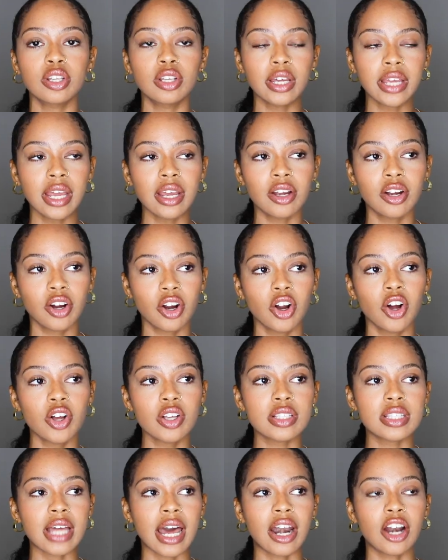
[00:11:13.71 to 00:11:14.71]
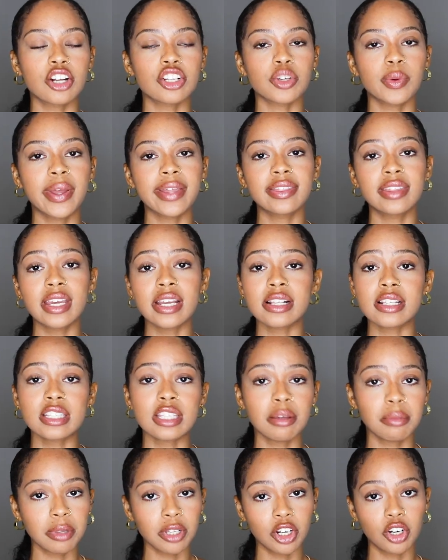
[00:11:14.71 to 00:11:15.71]
to look at girls that are doing things
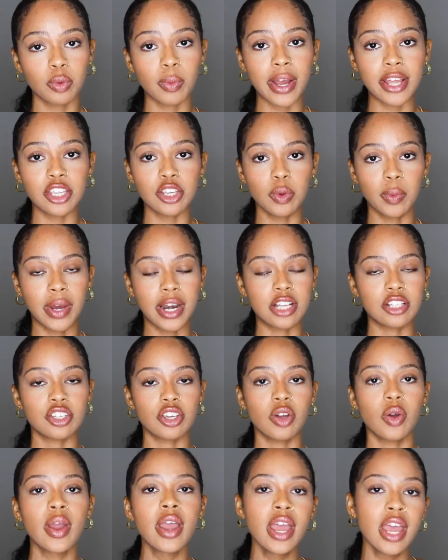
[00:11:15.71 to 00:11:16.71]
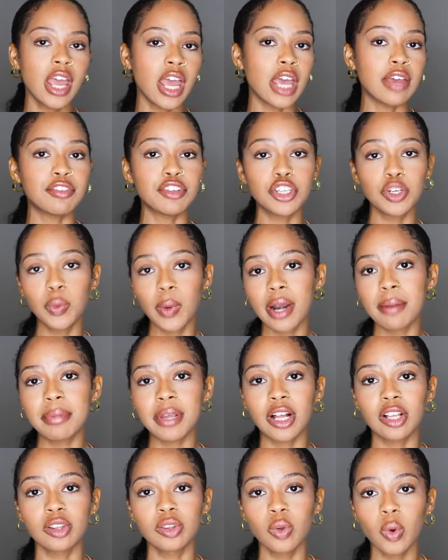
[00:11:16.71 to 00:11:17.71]
similar to what you wanna do. If you wanna
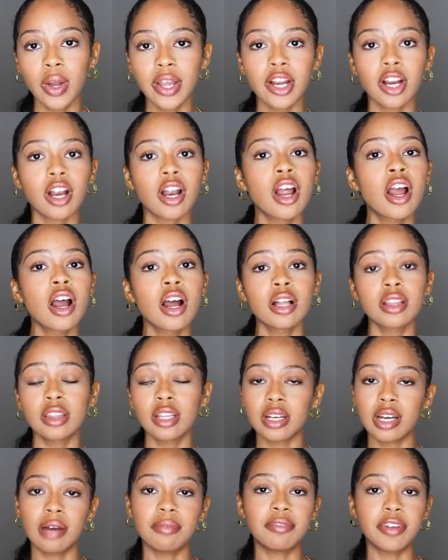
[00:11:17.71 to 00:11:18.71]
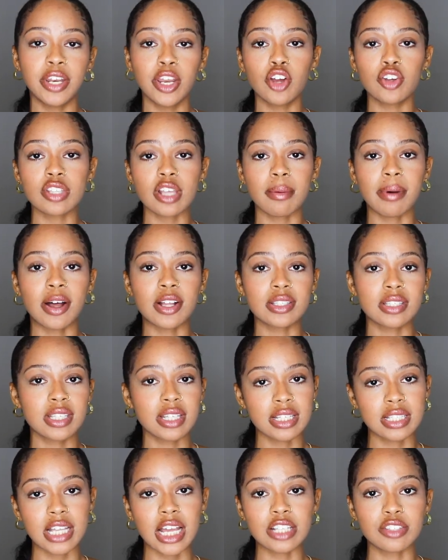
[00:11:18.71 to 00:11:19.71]
be a lawyer, look up videos about
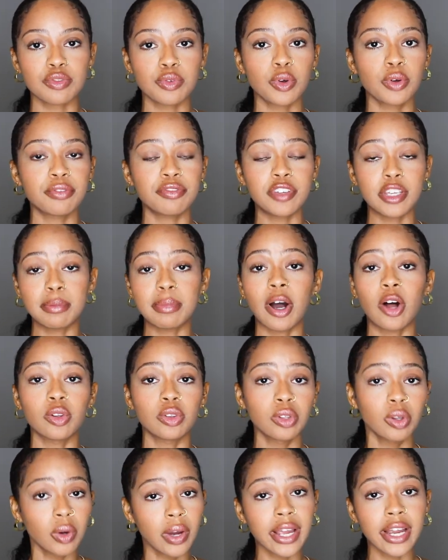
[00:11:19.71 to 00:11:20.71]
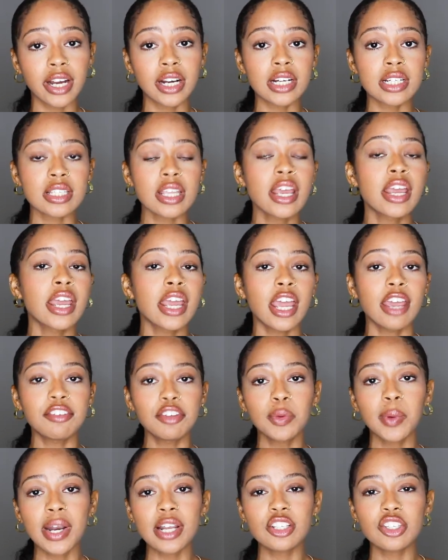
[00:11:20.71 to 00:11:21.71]
successful female lawyers. If
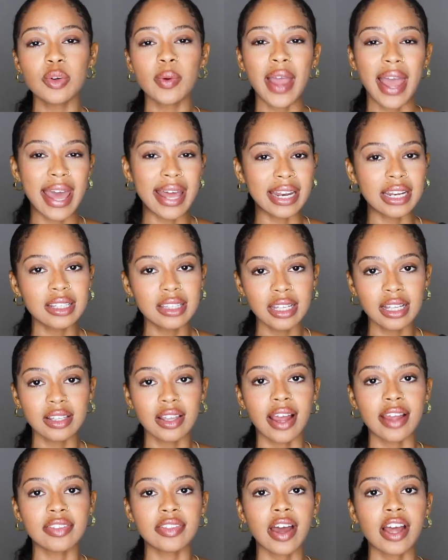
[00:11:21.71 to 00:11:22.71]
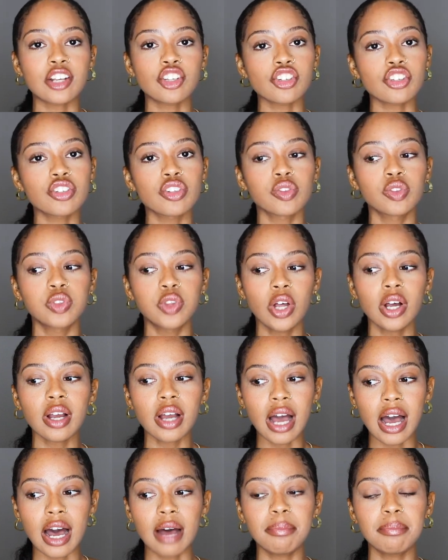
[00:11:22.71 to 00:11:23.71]
you wanna do anything like that, just
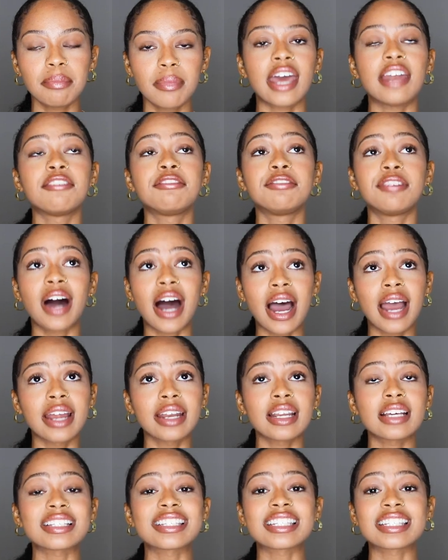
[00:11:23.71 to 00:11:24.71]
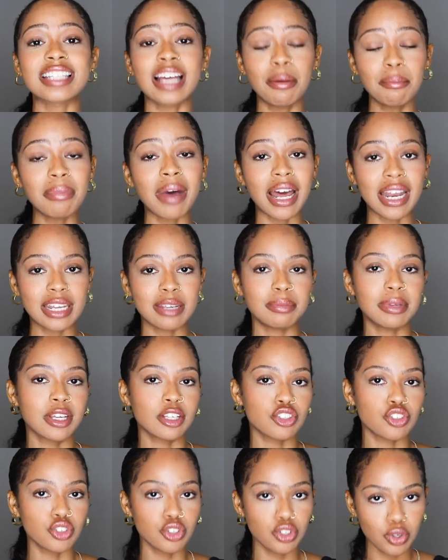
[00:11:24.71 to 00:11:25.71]
look up and find somebody
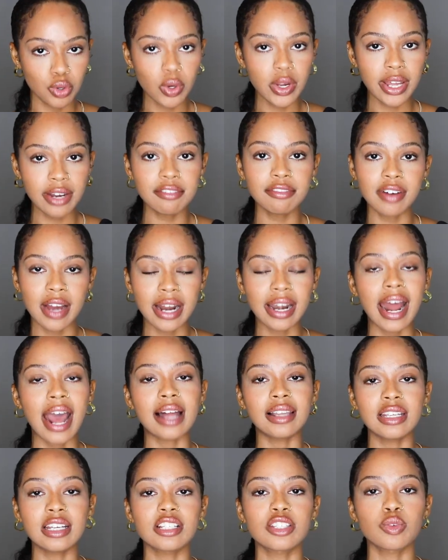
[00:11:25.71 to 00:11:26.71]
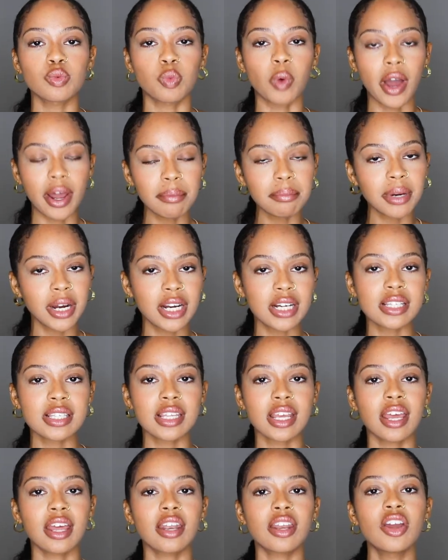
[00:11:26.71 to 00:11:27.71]
because you can find at least one
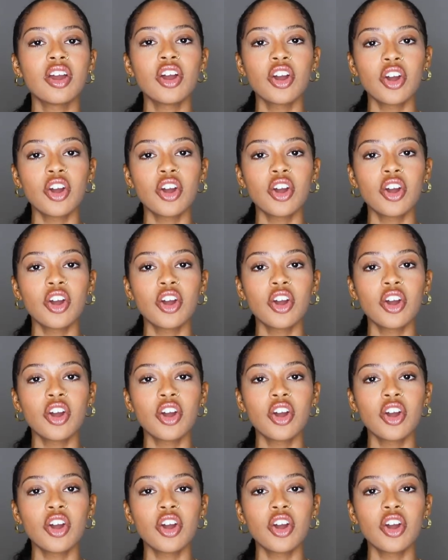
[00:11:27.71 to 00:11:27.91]
person